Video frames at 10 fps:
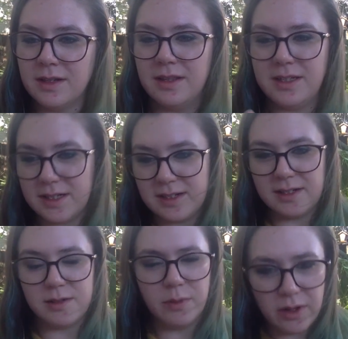The
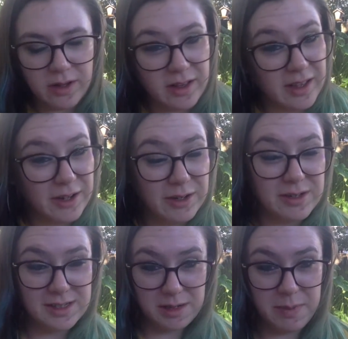distance will allow you to
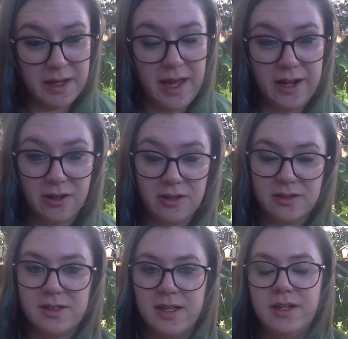see
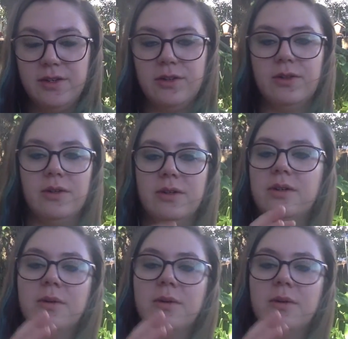errors that your